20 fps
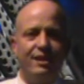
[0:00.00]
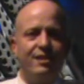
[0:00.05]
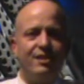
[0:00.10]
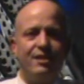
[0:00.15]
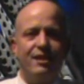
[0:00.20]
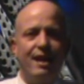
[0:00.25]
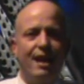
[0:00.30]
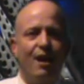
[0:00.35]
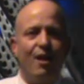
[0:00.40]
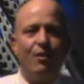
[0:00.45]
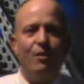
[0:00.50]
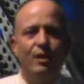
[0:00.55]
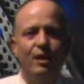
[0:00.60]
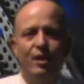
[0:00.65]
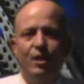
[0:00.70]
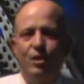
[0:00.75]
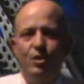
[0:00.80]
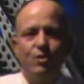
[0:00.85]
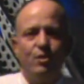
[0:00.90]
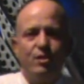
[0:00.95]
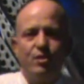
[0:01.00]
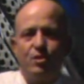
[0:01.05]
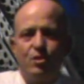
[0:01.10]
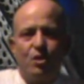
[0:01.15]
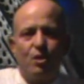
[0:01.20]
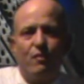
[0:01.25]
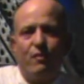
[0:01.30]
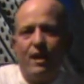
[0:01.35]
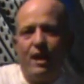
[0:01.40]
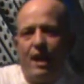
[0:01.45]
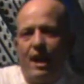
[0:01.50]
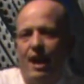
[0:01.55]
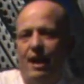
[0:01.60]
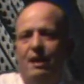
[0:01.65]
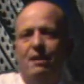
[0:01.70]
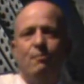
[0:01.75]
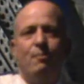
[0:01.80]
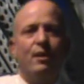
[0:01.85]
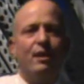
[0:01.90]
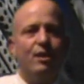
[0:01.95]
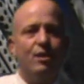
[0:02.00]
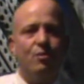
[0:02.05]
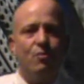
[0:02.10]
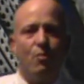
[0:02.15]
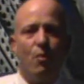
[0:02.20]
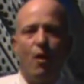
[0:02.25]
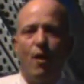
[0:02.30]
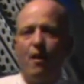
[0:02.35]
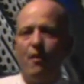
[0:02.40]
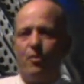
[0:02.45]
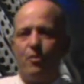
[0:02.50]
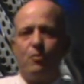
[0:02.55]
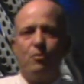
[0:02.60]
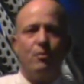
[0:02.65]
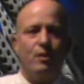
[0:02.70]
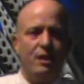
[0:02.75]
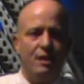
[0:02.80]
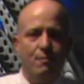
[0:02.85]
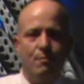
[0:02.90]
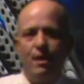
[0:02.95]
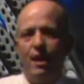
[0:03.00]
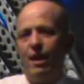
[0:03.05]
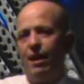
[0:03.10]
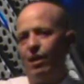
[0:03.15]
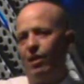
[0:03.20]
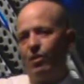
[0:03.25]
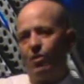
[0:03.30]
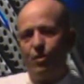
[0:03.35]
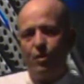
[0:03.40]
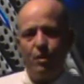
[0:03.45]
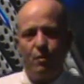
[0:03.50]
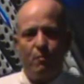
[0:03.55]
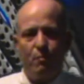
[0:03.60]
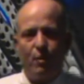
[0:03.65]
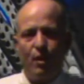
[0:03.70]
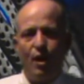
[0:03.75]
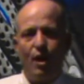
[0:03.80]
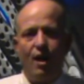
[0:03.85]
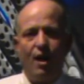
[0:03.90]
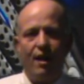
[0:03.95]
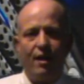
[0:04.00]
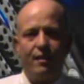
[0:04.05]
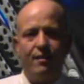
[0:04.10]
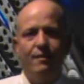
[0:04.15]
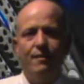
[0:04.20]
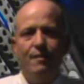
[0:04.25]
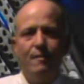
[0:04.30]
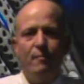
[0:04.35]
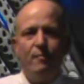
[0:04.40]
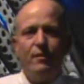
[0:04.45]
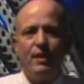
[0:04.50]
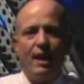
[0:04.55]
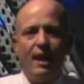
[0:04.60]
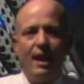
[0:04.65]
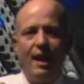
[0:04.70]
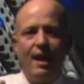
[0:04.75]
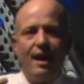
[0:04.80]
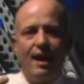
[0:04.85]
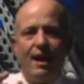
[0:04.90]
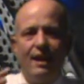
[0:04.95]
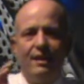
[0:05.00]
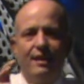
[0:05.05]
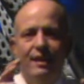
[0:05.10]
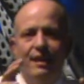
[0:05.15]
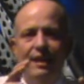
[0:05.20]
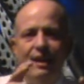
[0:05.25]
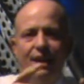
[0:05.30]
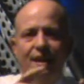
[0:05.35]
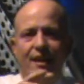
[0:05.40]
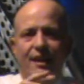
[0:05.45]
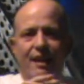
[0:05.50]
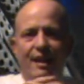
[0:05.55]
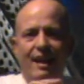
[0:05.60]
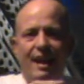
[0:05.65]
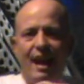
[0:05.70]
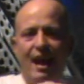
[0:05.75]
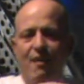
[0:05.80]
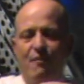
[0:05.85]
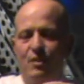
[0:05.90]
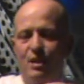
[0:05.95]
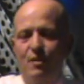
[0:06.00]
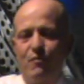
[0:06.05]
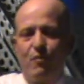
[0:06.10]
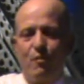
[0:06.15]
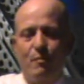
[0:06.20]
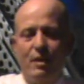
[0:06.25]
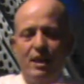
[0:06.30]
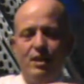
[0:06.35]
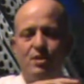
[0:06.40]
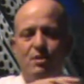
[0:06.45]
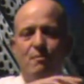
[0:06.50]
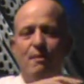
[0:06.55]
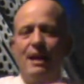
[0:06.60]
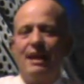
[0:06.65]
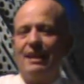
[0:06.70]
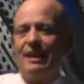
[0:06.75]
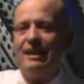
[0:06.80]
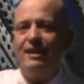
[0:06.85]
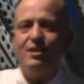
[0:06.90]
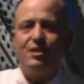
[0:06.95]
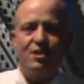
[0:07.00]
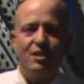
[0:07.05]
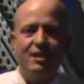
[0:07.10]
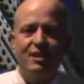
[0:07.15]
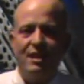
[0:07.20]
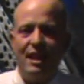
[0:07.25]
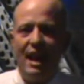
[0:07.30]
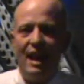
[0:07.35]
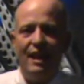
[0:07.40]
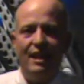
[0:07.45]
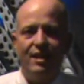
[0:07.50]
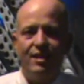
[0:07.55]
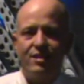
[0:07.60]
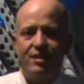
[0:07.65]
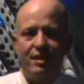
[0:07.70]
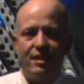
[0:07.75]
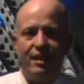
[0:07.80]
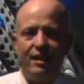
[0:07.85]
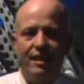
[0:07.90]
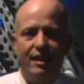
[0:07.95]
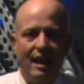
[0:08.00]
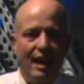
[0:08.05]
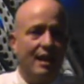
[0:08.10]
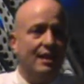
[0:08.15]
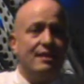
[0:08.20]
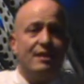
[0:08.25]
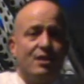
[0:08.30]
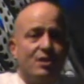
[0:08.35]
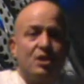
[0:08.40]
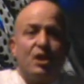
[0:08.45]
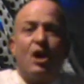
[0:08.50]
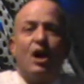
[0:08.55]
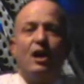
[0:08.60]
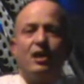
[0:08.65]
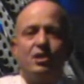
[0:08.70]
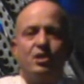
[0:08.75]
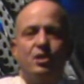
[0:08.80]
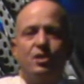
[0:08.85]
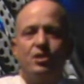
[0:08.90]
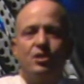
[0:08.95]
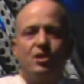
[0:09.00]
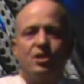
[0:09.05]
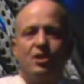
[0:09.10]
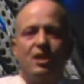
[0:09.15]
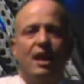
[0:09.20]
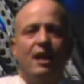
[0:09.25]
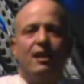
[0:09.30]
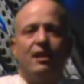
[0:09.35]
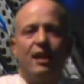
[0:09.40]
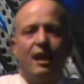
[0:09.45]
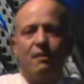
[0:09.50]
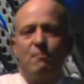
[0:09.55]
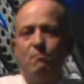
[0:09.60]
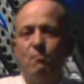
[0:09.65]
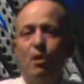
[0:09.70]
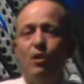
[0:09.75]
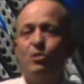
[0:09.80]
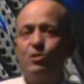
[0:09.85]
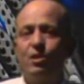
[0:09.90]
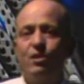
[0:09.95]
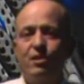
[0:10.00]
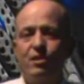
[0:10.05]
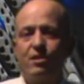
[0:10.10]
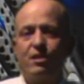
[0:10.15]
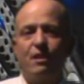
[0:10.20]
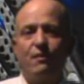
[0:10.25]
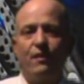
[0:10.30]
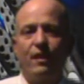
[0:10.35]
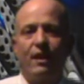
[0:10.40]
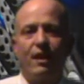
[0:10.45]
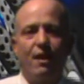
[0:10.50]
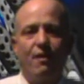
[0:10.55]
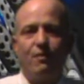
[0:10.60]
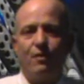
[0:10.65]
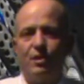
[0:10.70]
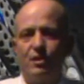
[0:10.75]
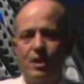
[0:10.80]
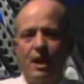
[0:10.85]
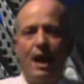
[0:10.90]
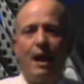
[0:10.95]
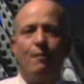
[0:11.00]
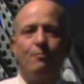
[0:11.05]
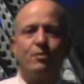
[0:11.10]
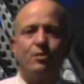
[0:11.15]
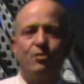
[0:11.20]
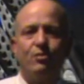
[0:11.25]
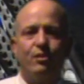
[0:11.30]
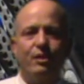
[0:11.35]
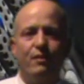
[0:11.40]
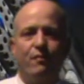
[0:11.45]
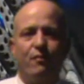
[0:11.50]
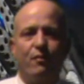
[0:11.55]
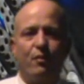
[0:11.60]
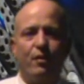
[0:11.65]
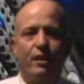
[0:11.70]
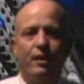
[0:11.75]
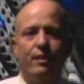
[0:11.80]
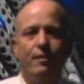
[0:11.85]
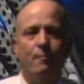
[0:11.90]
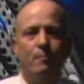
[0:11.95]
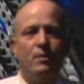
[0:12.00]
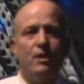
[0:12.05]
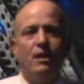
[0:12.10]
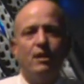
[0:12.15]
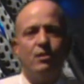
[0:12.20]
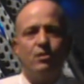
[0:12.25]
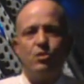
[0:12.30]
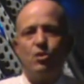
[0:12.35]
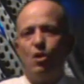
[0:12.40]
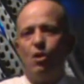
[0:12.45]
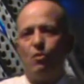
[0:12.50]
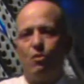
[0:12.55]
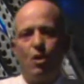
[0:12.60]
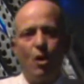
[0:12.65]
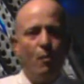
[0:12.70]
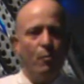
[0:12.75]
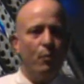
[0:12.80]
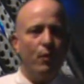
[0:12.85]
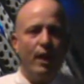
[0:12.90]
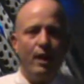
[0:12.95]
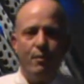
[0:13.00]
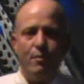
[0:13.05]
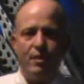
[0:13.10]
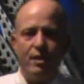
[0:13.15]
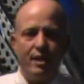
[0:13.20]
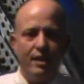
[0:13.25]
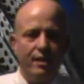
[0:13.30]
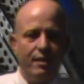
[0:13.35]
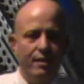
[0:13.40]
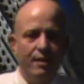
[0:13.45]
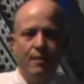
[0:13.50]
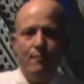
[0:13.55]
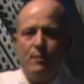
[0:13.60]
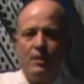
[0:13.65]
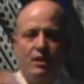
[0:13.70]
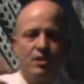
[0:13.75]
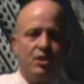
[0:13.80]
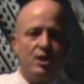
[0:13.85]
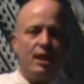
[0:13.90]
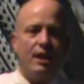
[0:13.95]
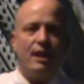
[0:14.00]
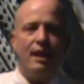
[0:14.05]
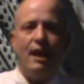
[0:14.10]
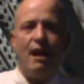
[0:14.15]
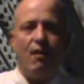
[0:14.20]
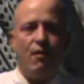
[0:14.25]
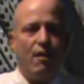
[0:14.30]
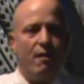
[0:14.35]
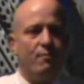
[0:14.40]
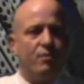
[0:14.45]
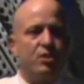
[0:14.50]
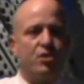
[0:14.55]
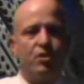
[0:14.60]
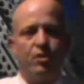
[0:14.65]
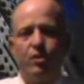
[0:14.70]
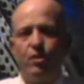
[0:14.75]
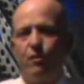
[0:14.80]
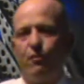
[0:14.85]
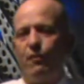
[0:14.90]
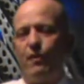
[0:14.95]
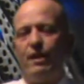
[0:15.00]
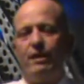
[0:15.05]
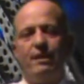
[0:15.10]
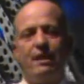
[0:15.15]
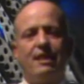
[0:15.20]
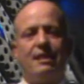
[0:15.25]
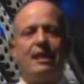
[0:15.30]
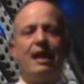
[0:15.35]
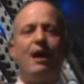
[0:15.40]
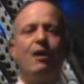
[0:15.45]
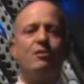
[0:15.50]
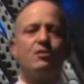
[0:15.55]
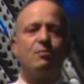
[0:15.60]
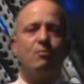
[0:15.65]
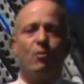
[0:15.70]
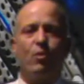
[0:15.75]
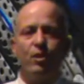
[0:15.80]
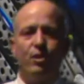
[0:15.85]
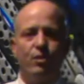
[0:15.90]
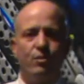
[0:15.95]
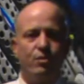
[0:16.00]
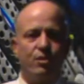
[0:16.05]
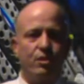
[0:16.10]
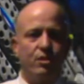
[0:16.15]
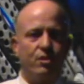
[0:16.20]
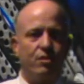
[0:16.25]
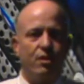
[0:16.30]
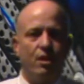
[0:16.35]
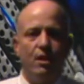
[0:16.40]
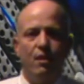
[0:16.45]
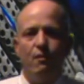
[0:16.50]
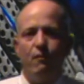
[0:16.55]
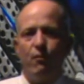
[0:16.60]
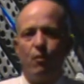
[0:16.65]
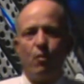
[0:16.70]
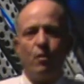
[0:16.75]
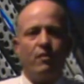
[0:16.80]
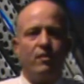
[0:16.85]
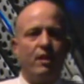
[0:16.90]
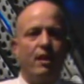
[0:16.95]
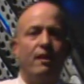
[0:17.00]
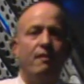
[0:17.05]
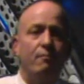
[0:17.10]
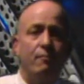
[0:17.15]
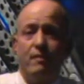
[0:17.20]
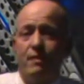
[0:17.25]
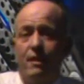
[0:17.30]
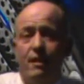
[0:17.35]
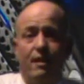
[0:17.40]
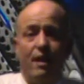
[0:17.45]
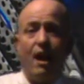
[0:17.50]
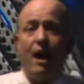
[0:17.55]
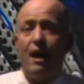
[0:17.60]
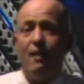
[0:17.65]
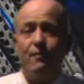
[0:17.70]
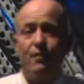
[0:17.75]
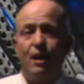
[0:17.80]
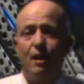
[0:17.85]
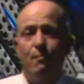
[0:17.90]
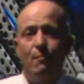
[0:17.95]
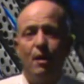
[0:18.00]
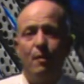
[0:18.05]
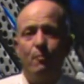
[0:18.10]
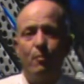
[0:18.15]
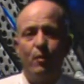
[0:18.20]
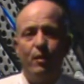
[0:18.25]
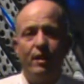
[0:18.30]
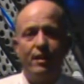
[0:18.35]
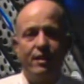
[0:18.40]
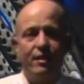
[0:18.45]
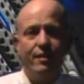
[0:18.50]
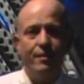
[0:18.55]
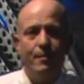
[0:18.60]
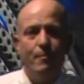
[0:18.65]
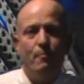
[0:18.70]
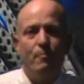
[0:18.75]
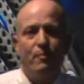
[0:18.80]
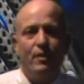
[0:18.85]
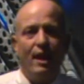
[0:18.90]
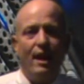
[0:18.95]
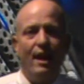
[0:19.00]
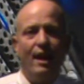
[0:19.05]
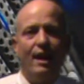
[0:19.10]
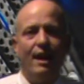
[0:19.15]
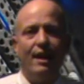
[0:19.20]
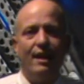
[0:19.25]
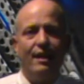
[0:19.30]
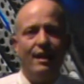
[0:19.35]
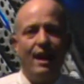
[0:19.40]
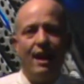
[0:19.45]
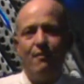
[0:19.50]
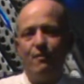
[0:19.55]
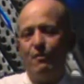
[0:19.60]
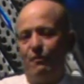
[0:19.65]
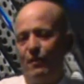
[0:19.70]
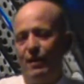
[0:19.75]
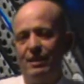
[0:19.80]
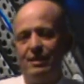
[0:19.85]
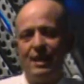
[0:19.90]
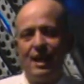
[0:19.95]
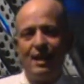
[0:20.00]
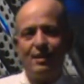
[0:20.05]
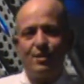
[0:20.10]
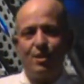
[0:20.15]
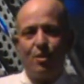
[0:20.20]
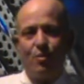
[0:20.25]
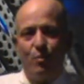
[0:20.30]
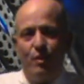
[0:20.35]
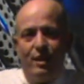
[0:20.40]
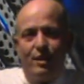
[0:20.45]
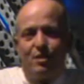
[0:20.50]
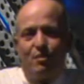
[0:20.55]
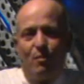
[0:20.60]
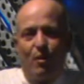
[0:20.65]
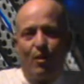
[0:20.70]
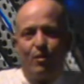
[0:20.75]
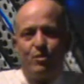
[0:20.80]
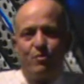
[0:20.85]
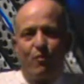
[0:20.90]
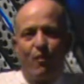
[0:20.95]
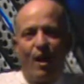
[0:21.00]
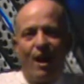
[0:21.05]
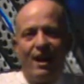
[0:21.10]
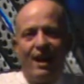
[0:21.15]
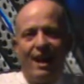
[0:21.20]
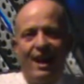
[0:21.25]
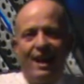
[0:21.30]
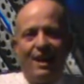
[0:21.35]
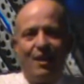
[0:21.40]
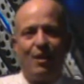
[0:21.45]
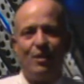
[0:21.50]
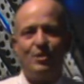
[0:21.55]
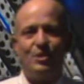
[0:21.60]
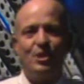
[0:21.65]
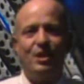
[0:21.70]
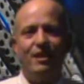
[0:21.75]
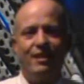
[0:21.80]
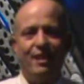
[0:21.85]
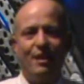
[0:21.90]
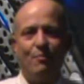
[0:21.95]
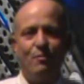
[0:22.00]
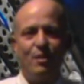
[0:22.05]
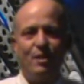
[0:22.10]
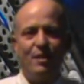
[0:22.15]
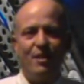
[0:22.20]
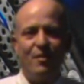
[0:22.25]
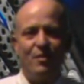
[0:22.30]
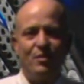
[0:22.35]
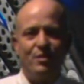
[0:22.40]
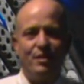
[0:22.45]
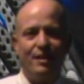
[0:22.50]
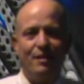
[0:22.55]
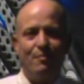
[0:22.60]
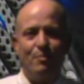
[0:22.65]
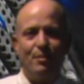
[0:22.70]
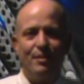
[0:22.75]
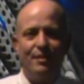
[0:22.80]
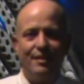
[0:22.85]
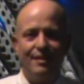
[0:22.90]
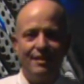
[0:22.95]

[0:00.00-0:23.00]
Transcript: this now, you can survey anybody you want through email or your blog and have the information back instantaneously. And it doesn't cost you a cent. Like most of the stuff I cover, it's absolutely free. So go play with it, check it out. I'm sure you'll find 1,000 more uses for it than I've come up with. And have a fantastic week. Tomorrow's Friday, and I'll see you then with another tip.